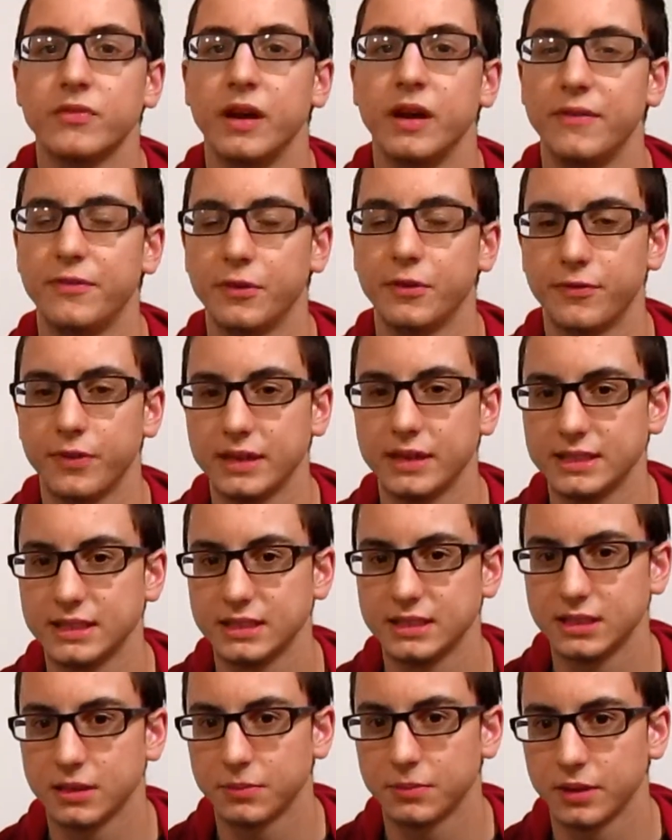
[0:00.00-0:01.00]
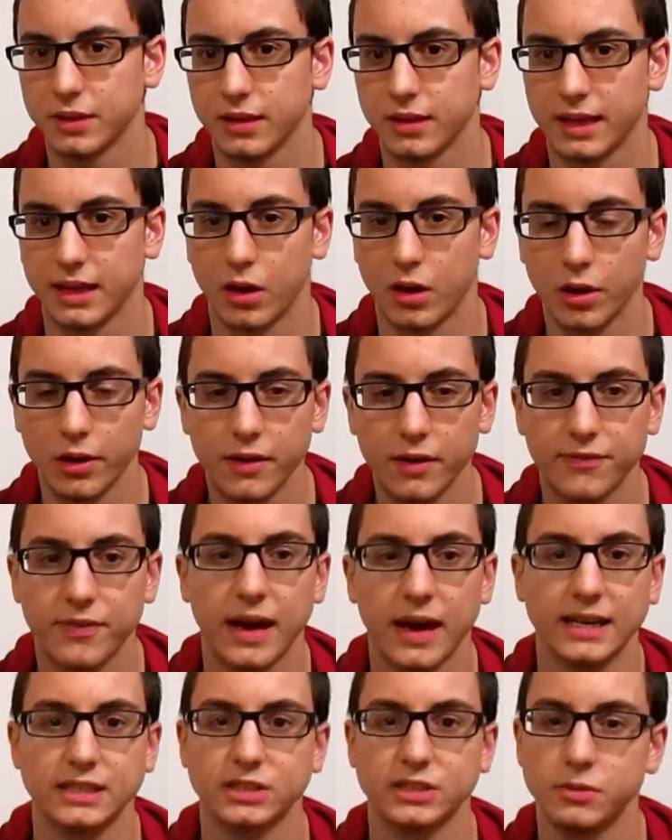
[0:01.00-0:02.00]
if you're facing something like
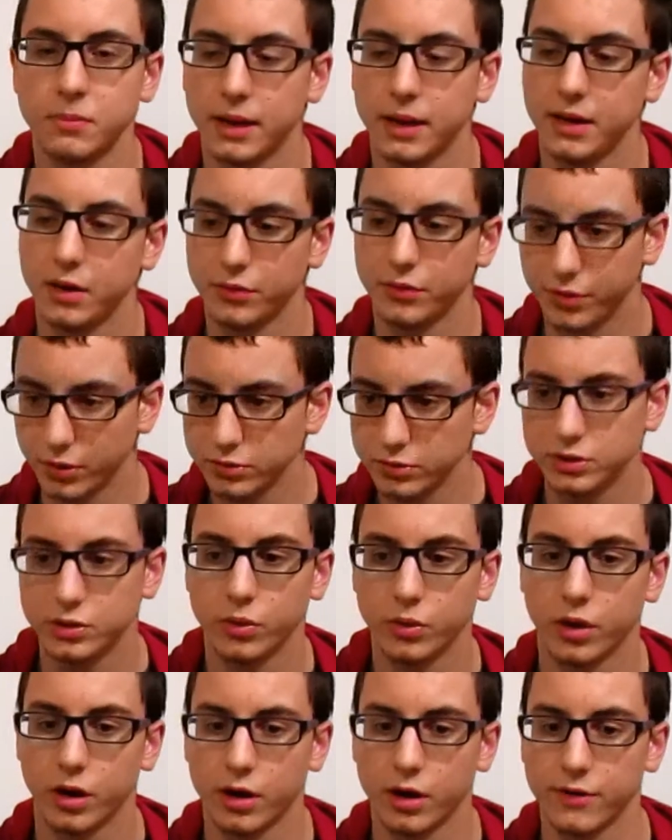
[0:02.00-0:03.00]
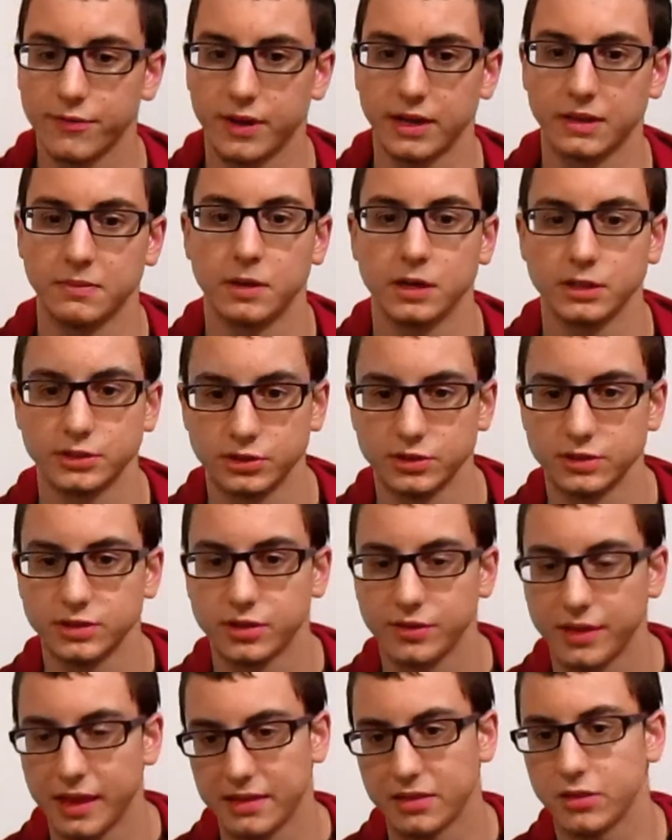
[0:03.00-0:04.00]
artifacts, you might know those 2 are artifact monsters,
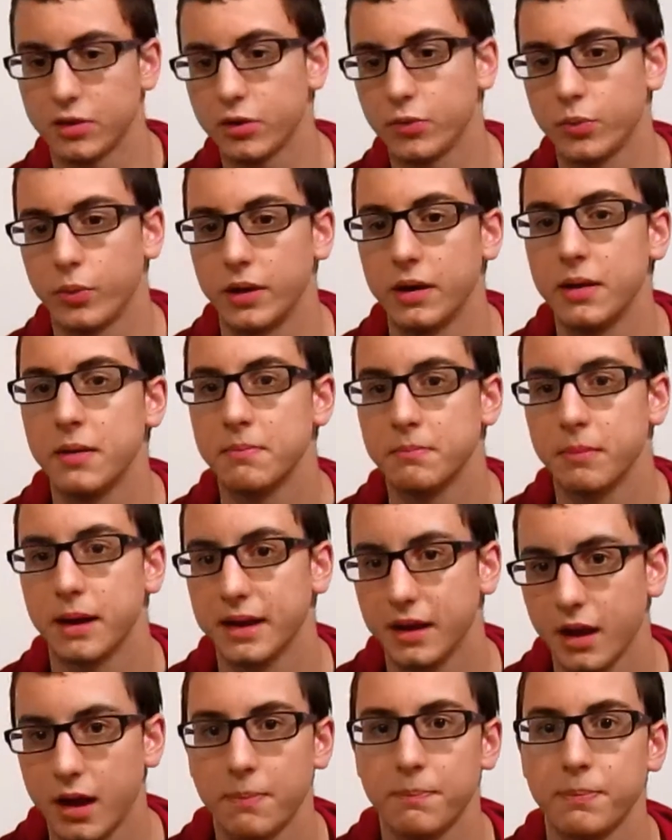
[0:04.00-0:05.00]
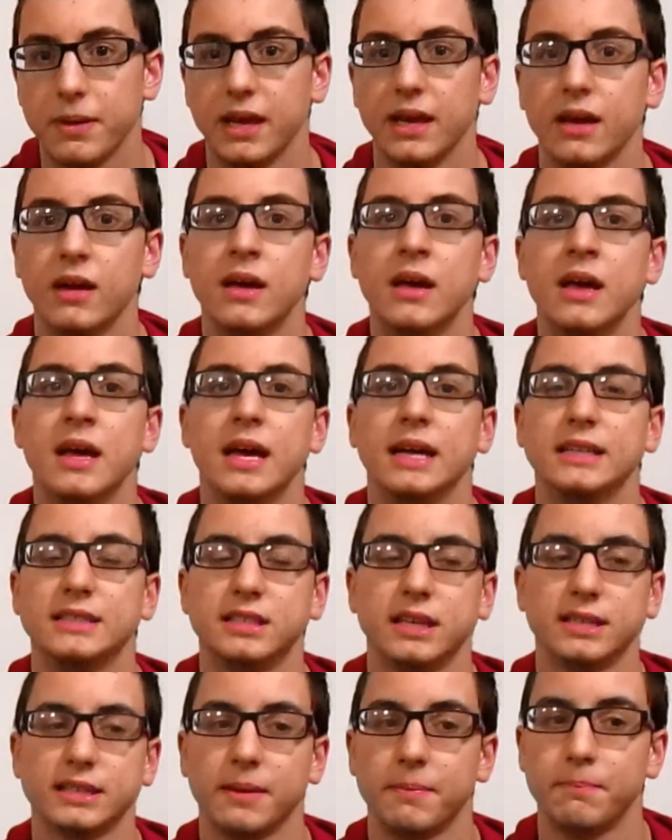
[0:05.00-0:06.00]
so that 3rd one might not be.
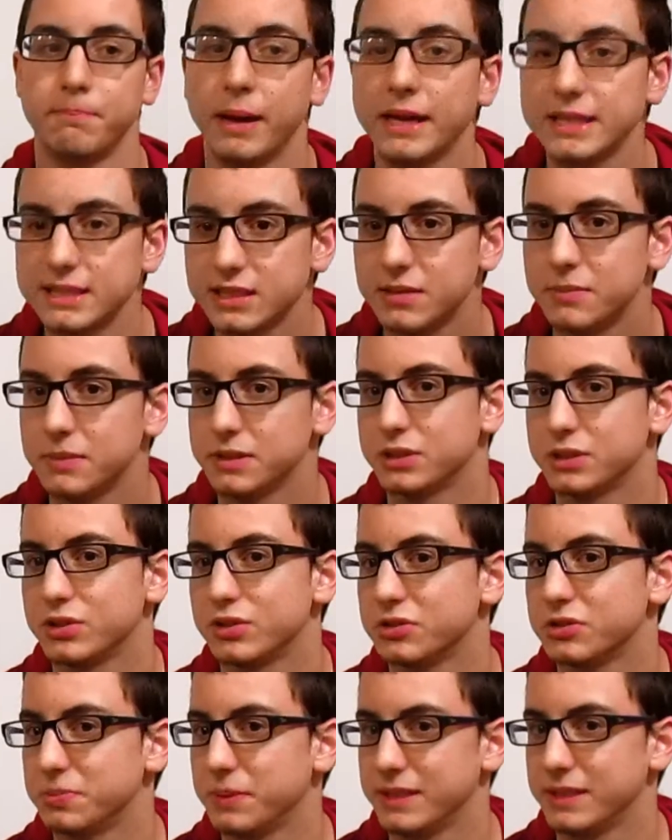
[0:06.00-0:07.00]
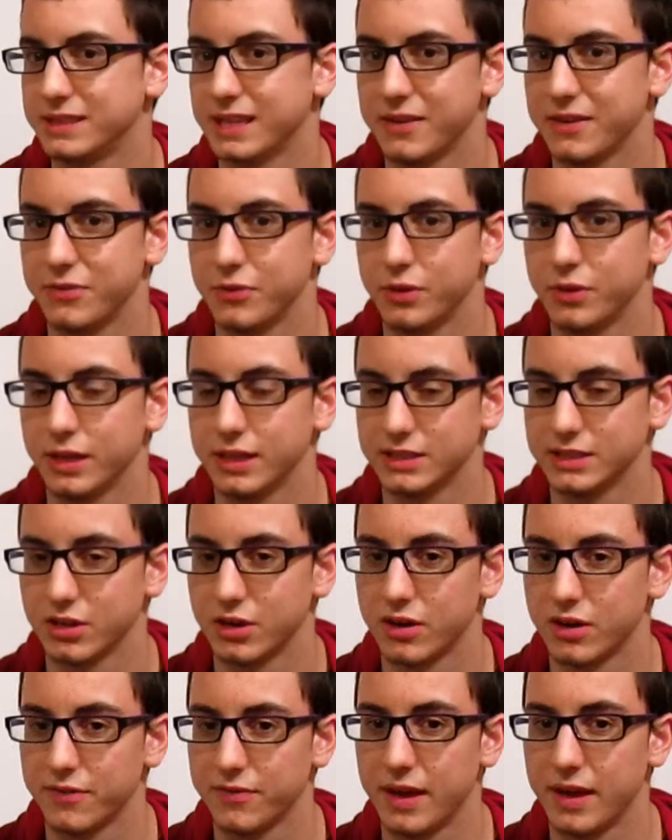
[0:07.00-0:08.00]
It's not the best to Mystical Space Typhoon against
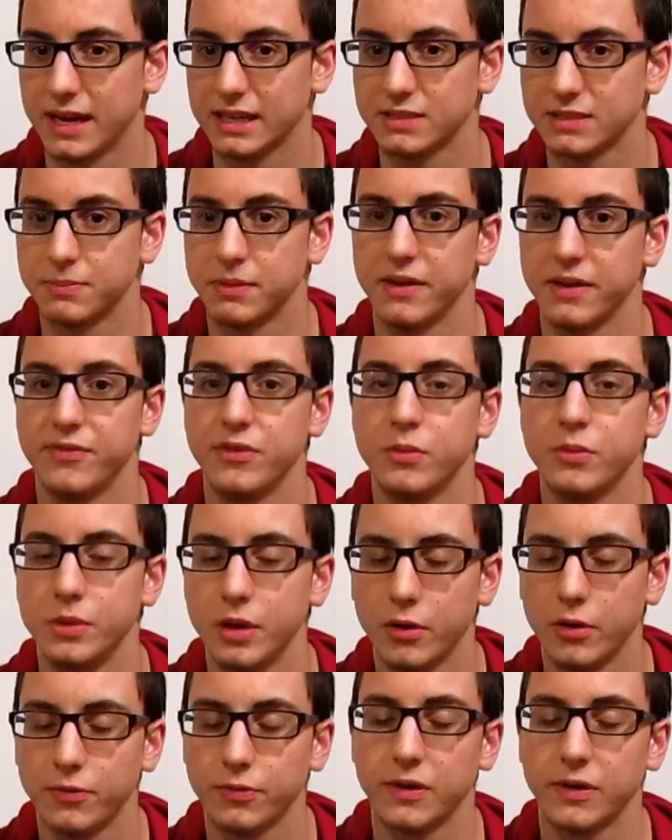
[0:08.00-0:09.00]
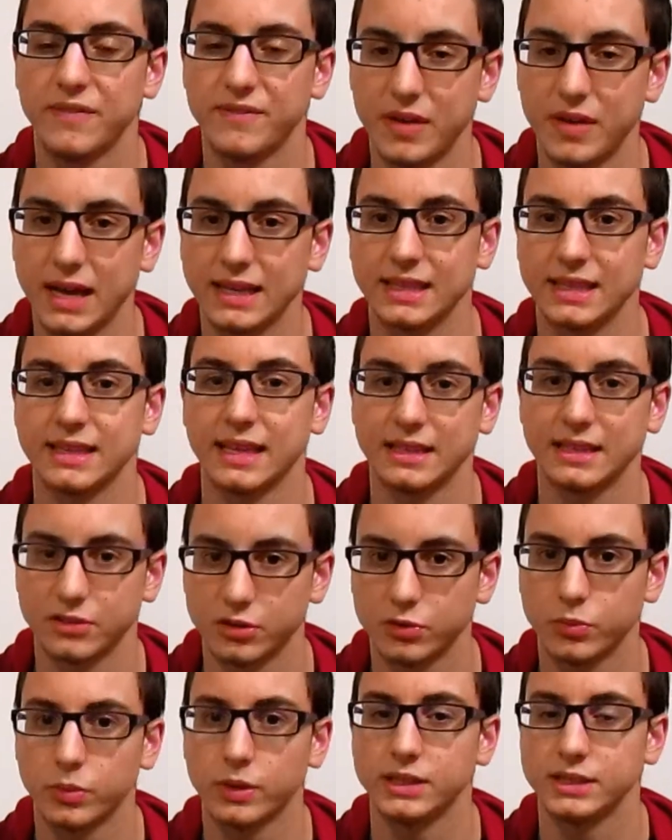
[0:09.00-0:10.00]
artifacts, but if you know for a fact that that
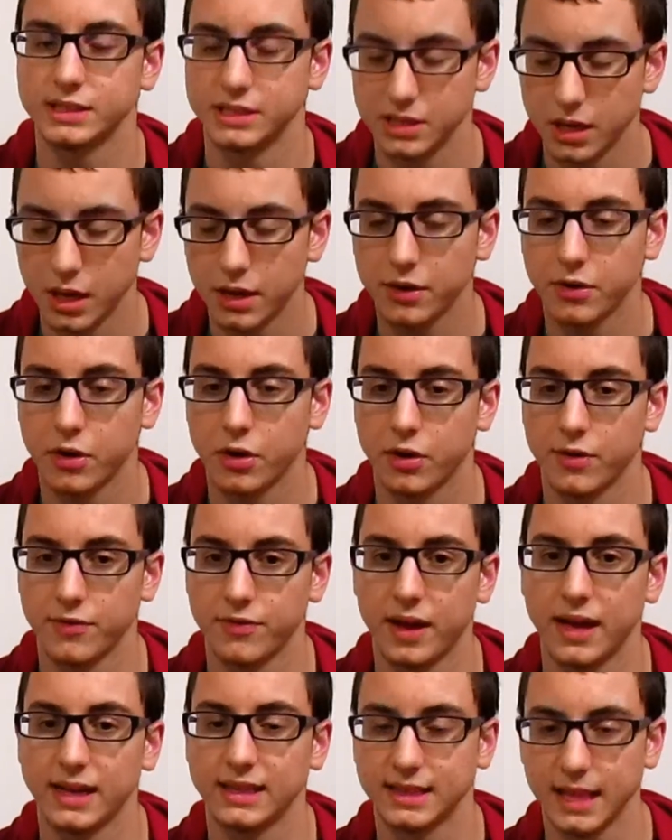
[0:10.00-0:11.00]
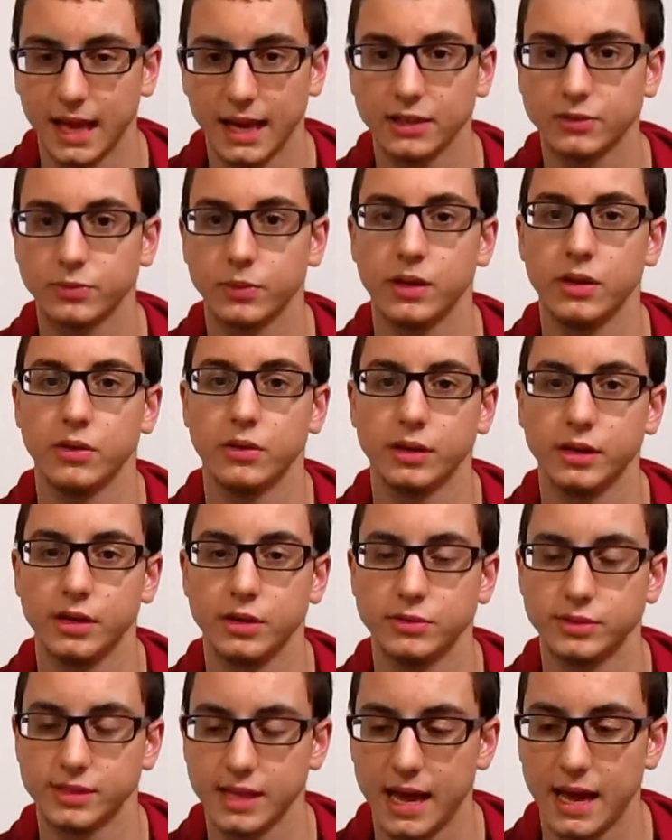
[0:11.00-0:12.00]
3rd one is not an artifact, that is when you can
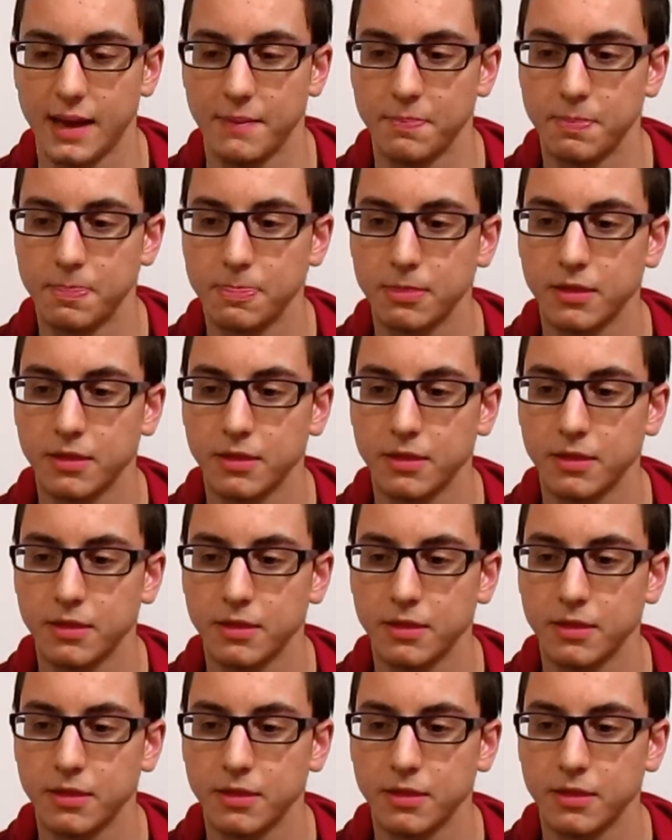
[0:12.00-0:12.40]
use that.